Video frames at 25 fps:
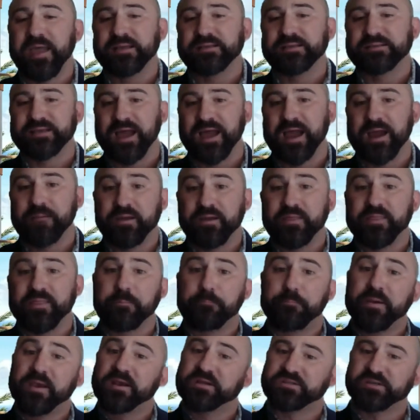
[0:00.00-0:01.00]
in time and
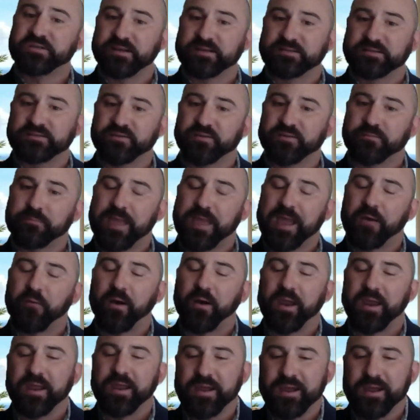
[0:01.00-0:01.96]
then pitching it to them that way.